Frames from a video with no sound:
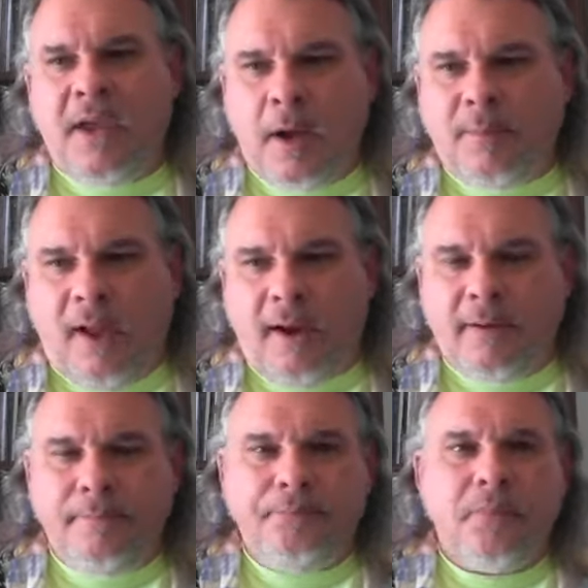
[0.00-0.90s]
pickup
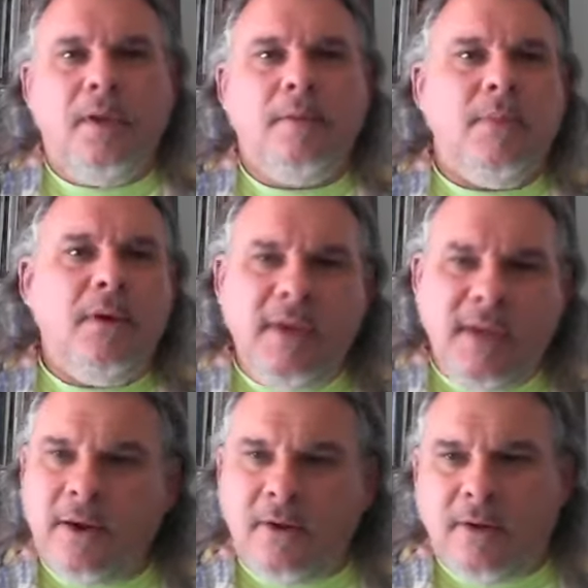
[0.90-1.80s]
line. But
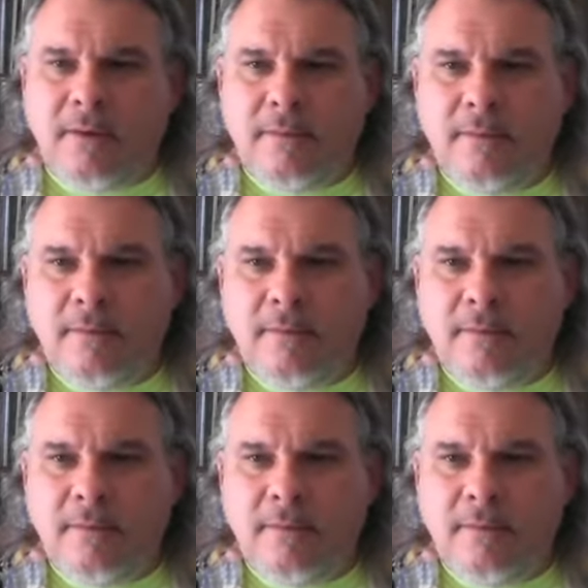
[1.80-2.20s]
here,